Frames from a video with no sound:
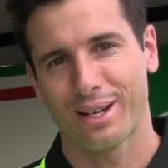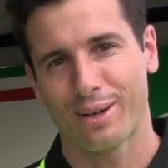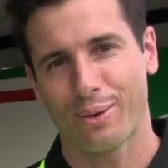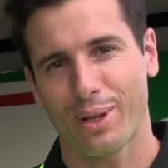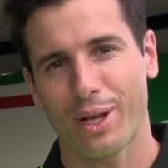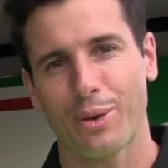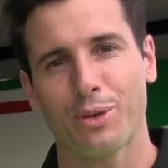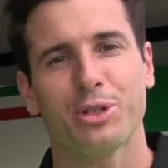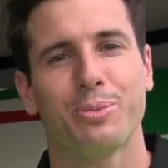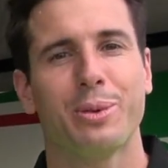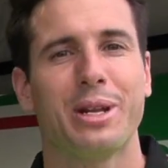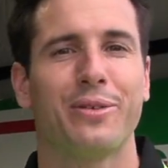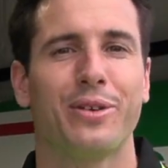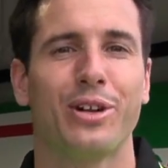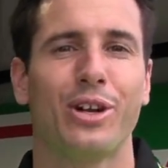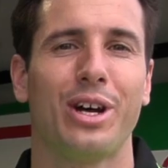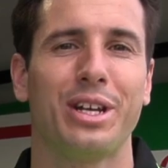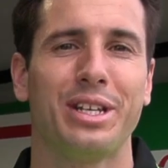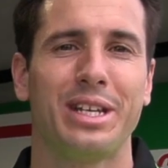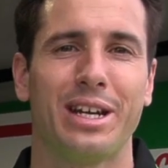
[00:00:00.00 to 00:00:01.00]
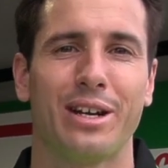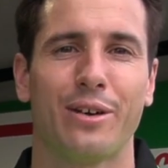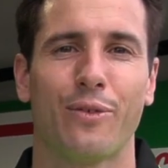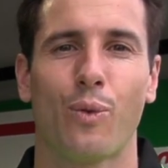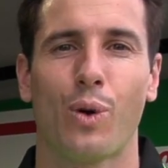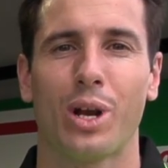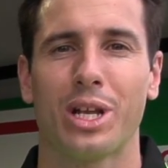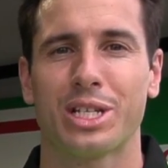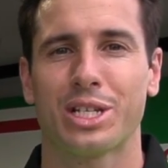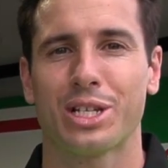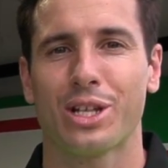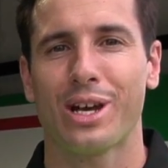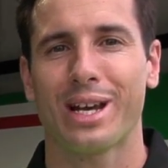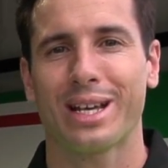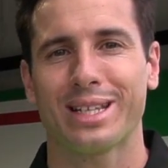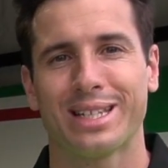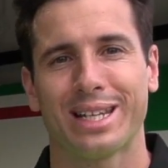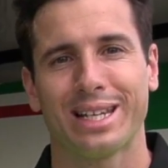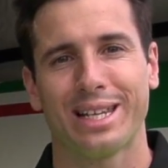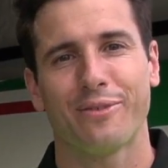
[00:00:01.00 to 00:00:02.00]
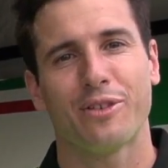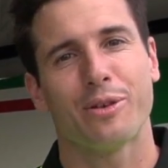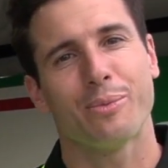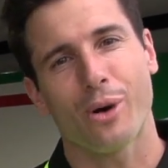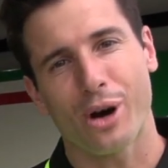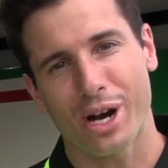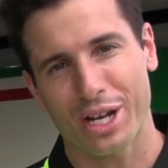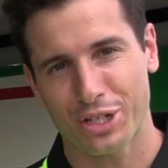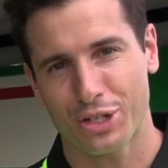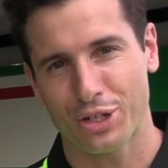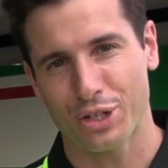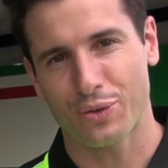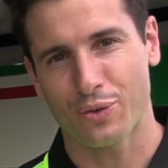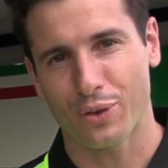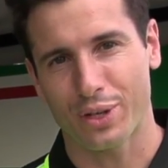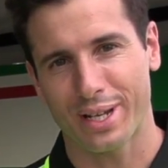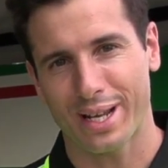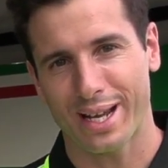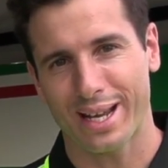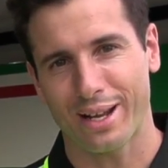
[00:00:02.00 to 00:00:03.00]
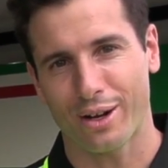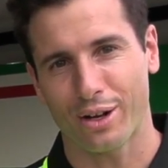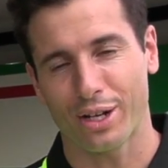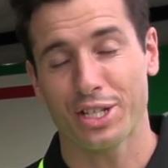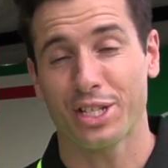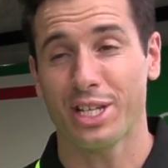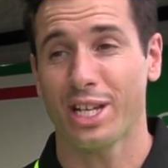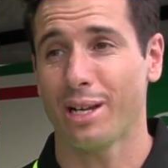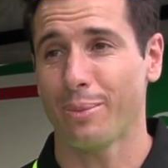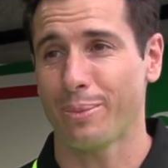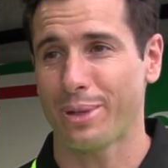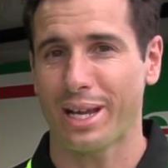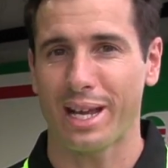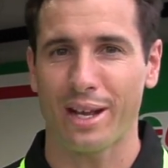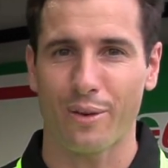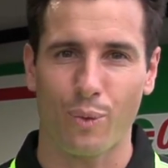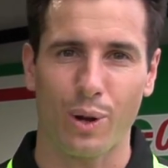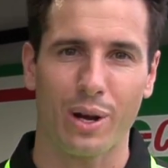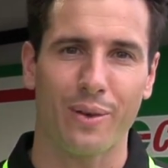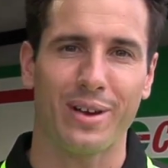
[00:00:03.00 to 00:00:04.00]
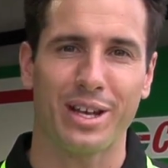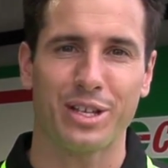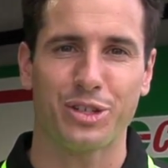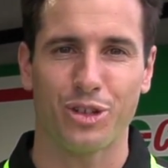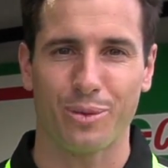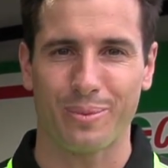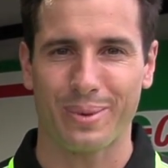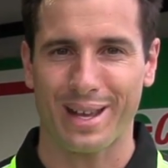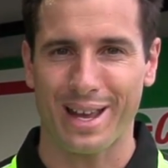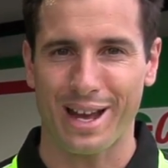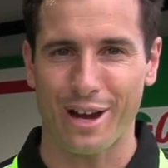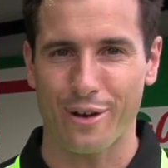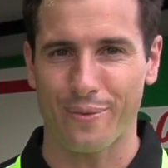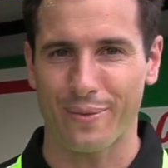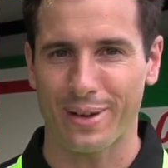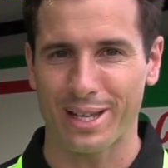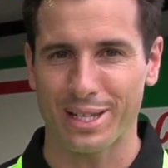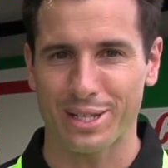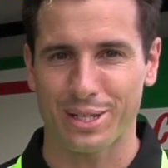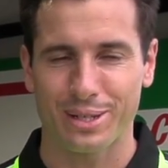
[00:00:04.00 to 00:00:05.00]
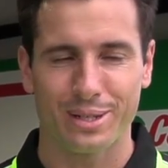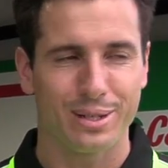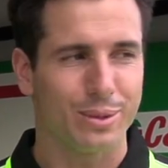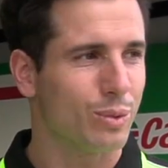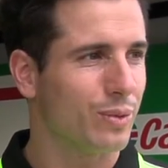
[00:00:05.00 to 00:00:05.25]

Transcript: Well, that was a bit of an idea of what it's like to live in my shoes for a day on a setup day of one of our supercar events.